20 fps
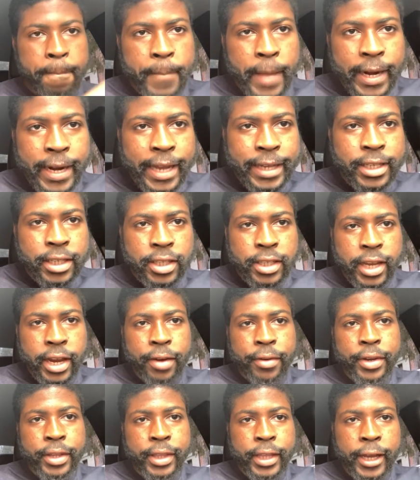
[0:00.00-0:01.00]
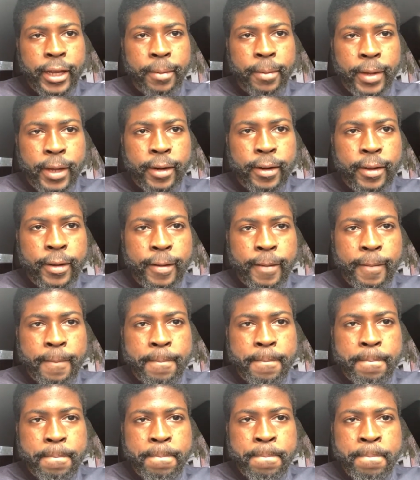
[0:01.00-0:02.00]
And that's a scary thing, man.
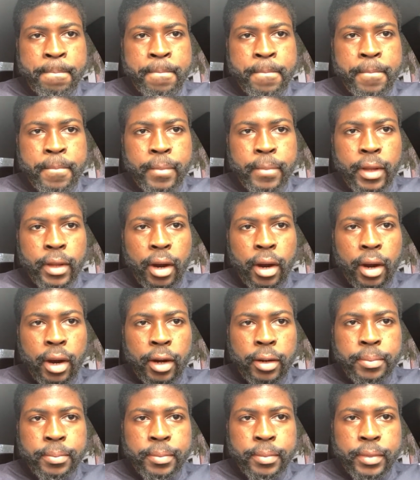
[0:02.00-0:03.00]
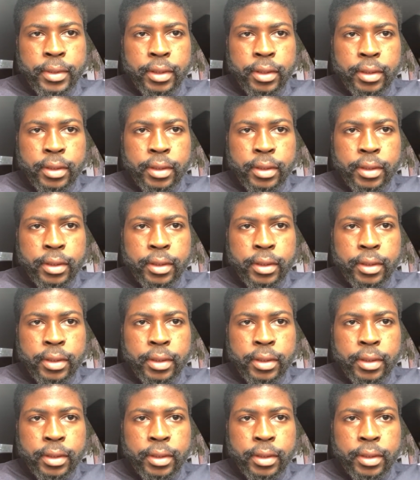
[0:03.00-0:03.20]
Um,